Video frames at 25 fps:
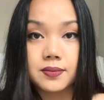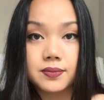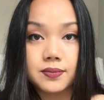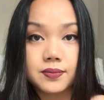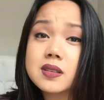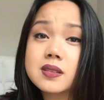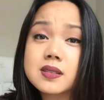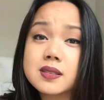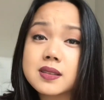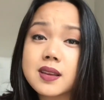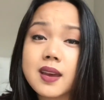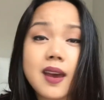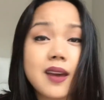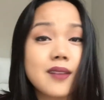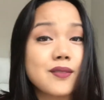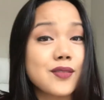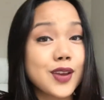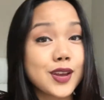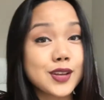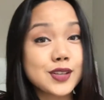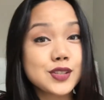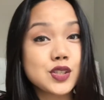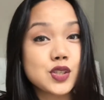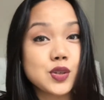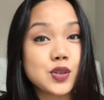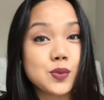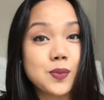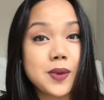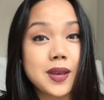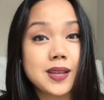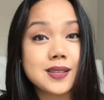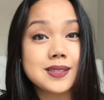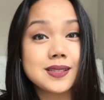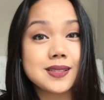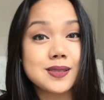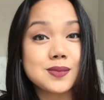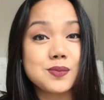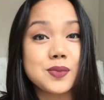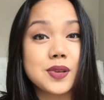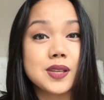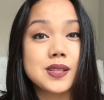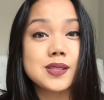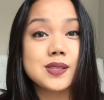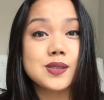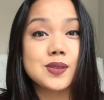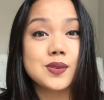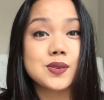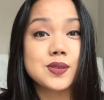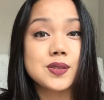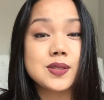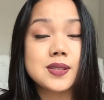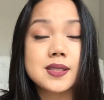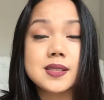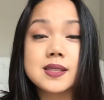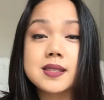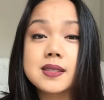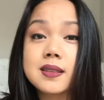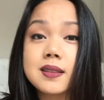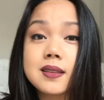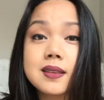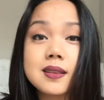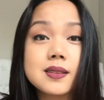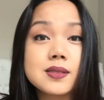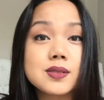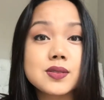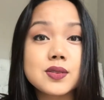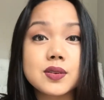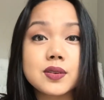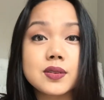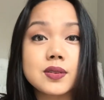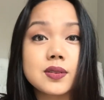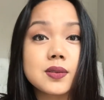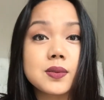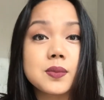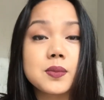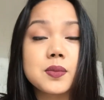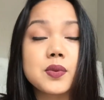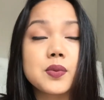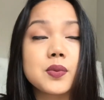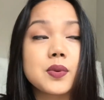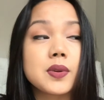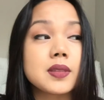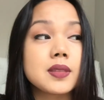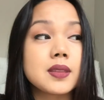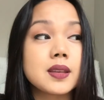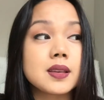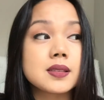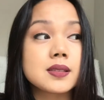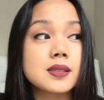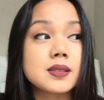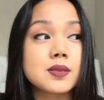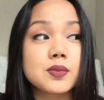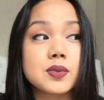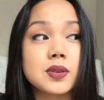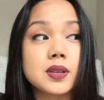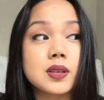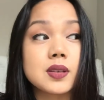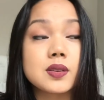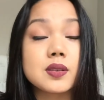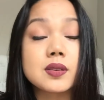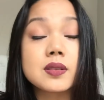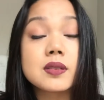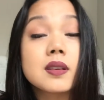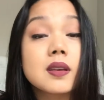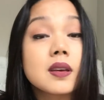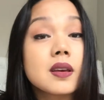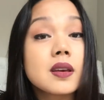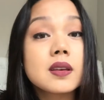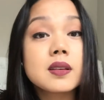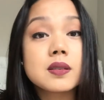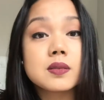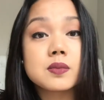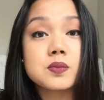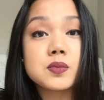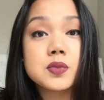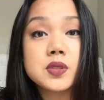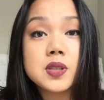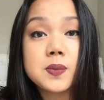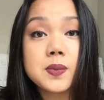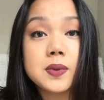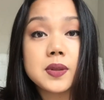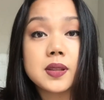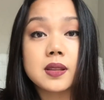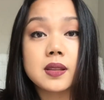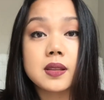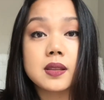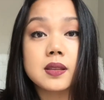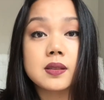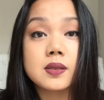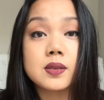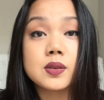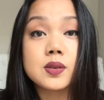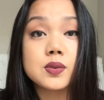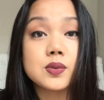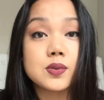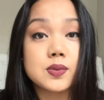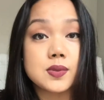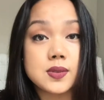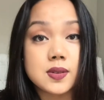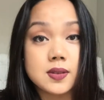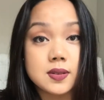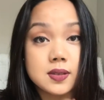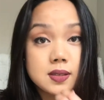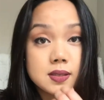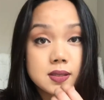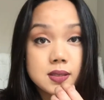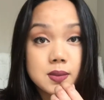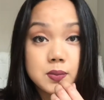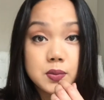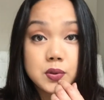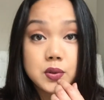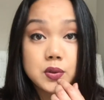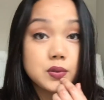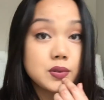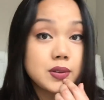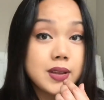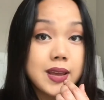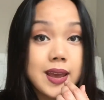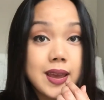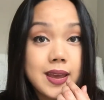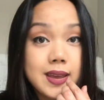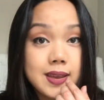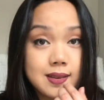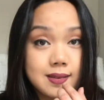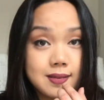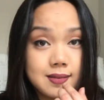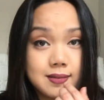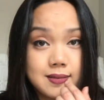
Good to have extra pens and pencils because these are the number one things that we typically lose on a typical day.